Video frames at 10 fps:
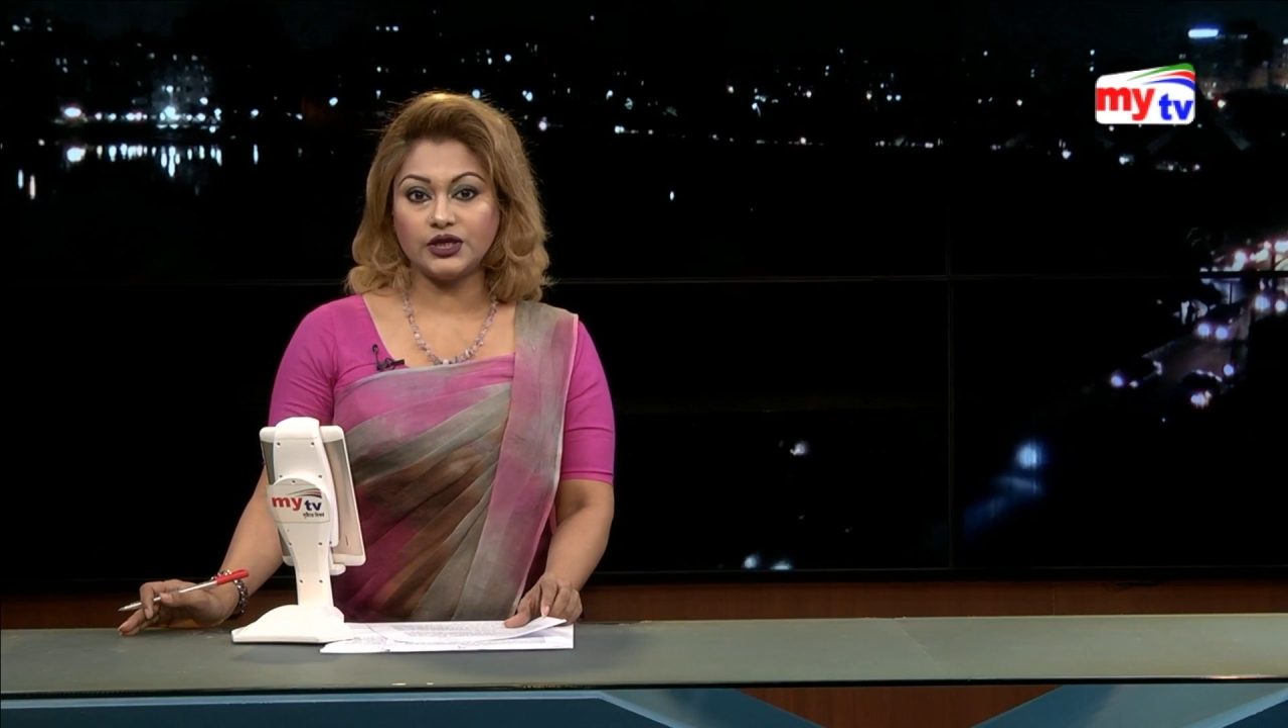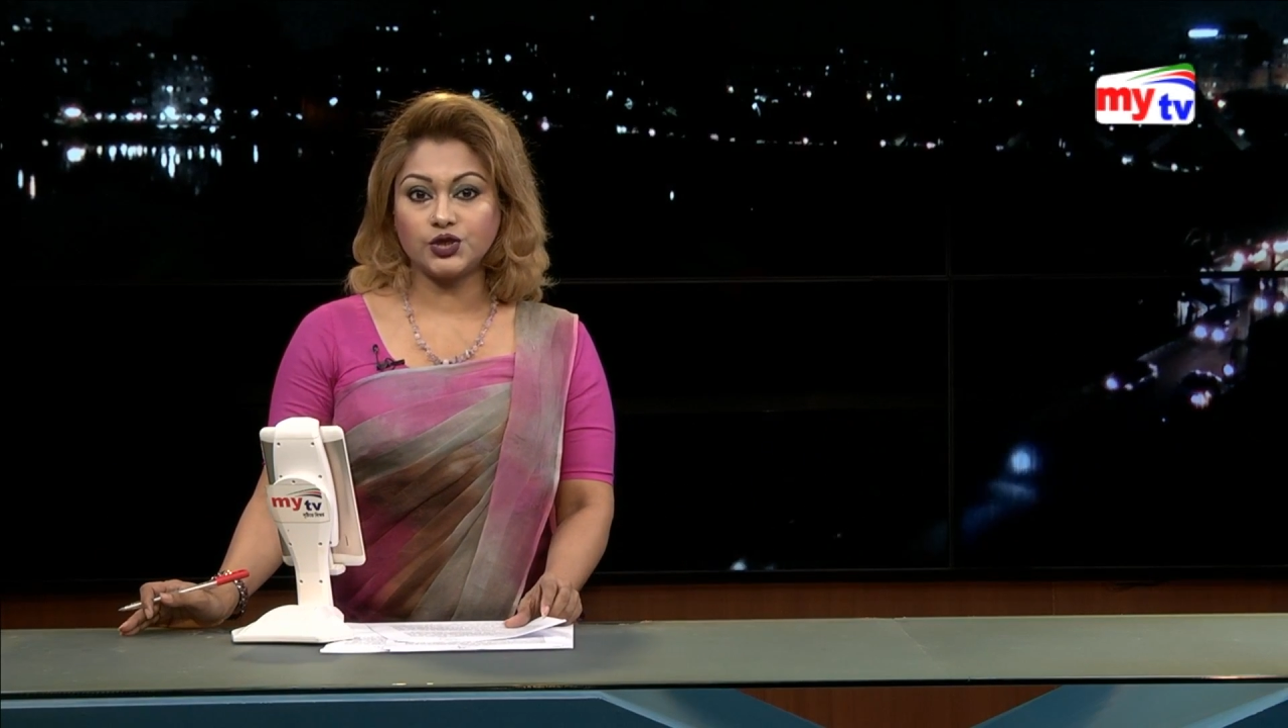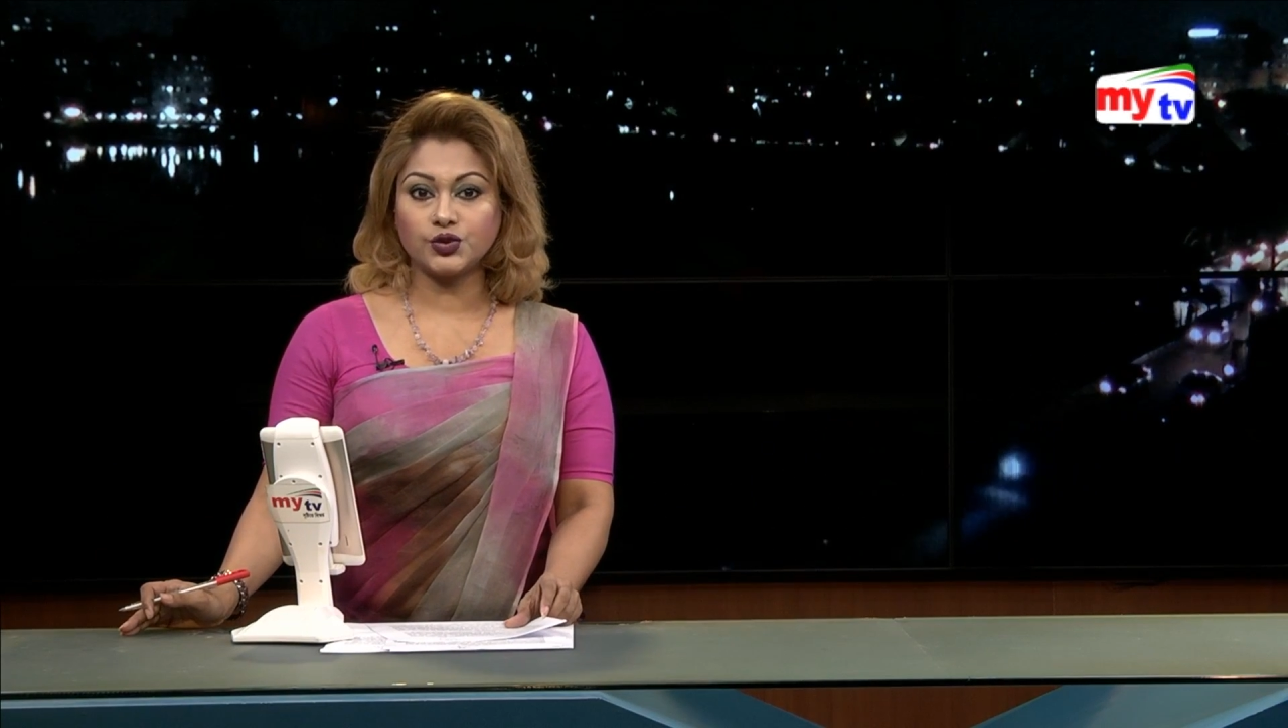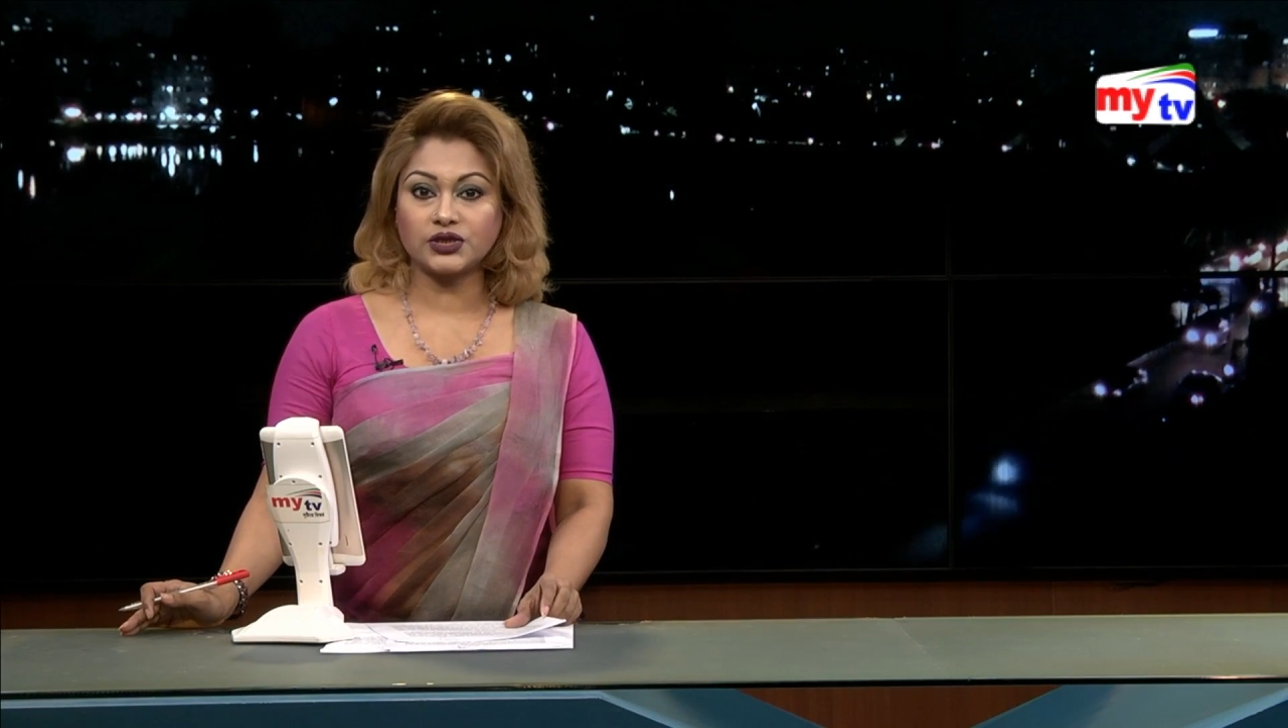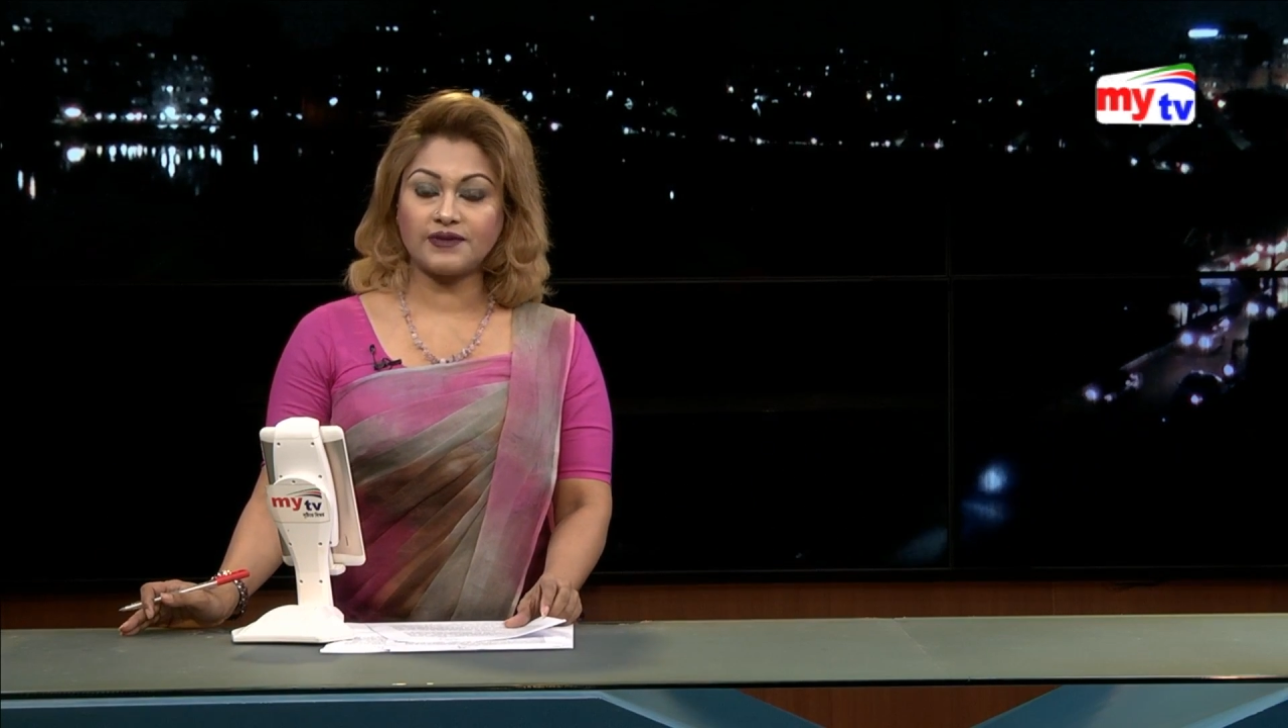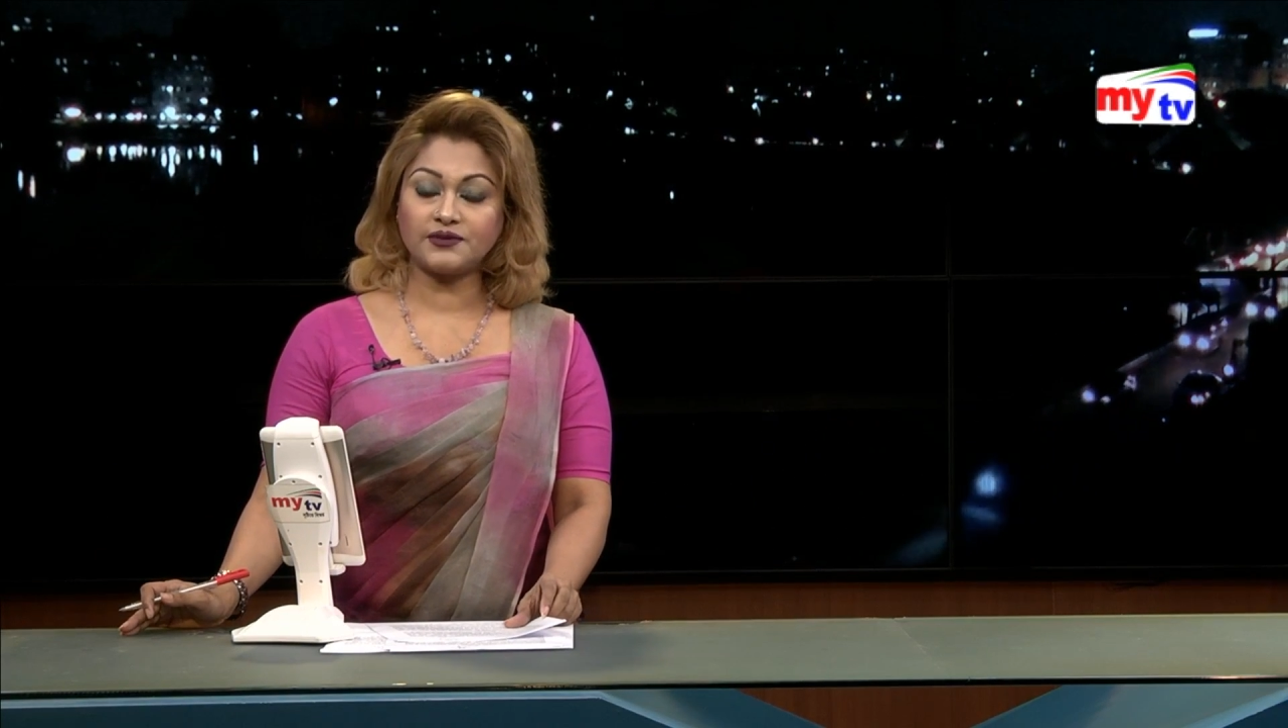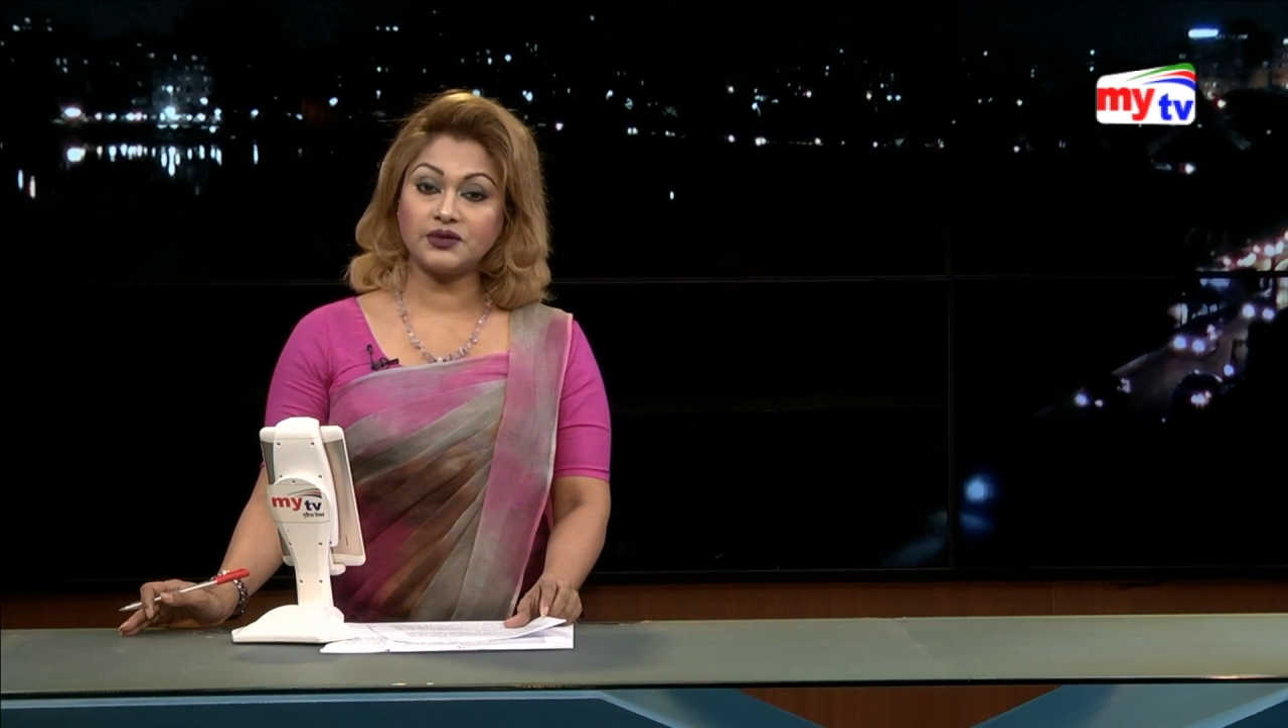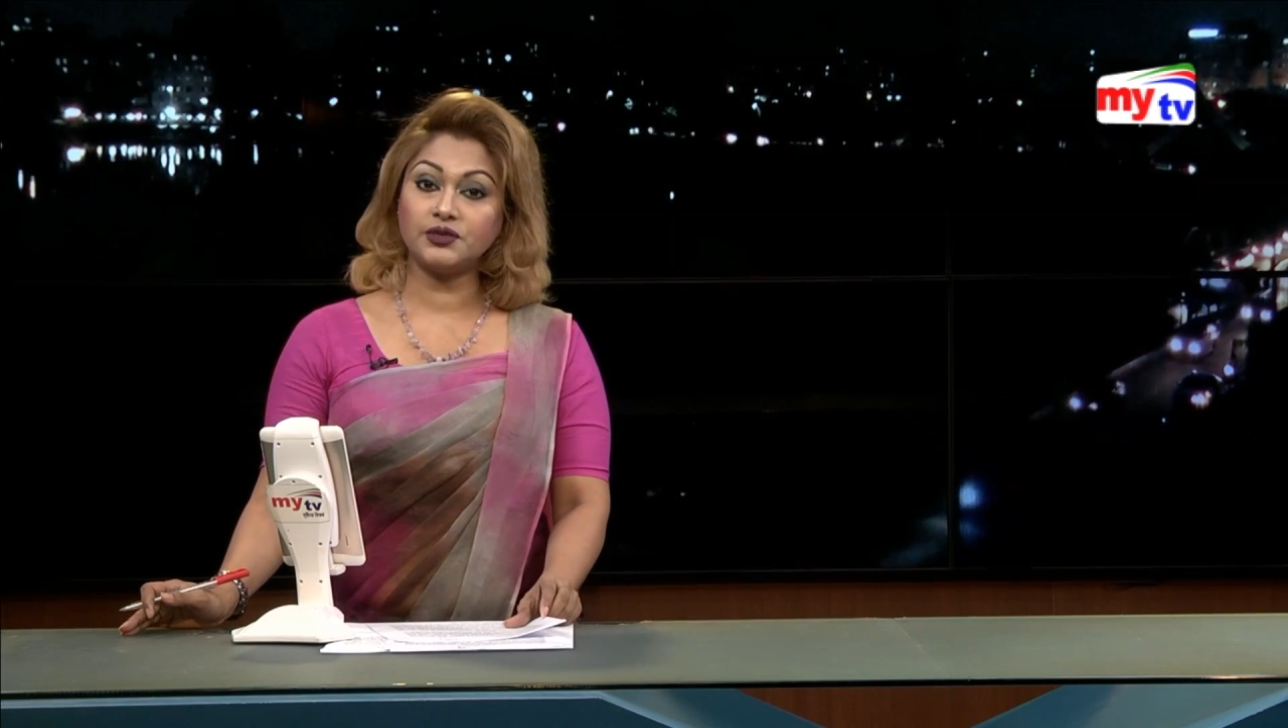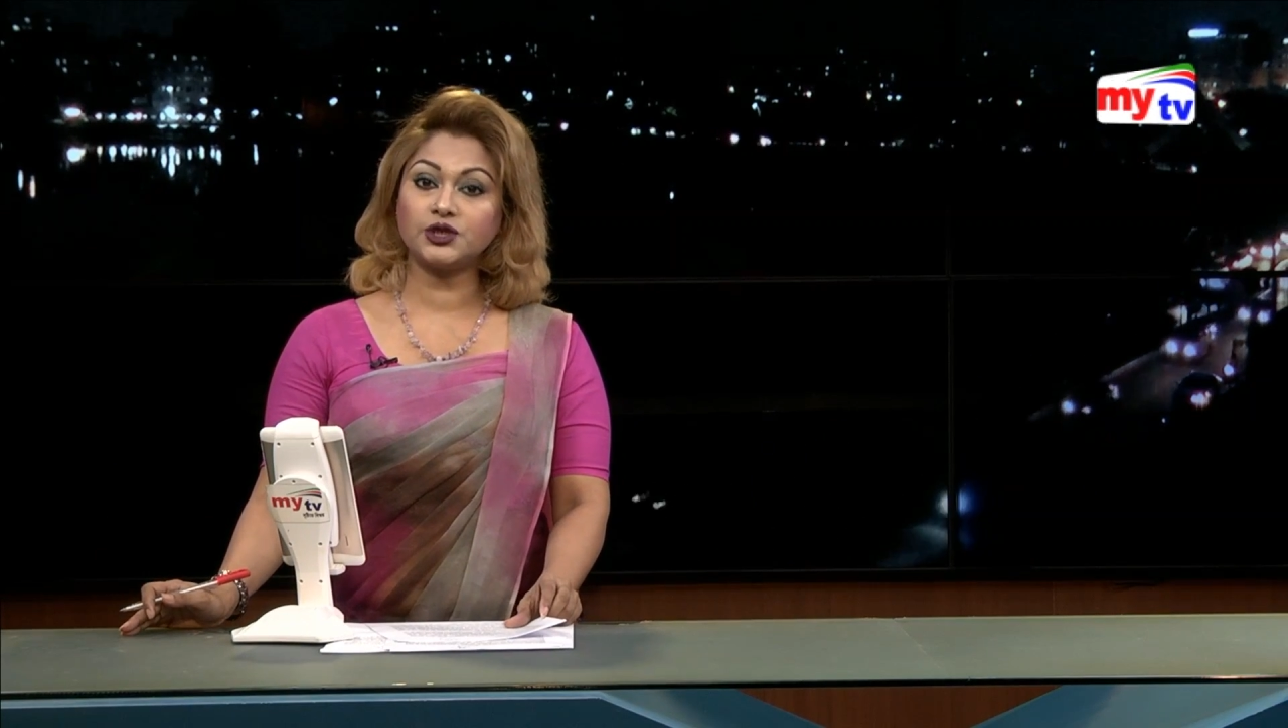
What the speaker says: to September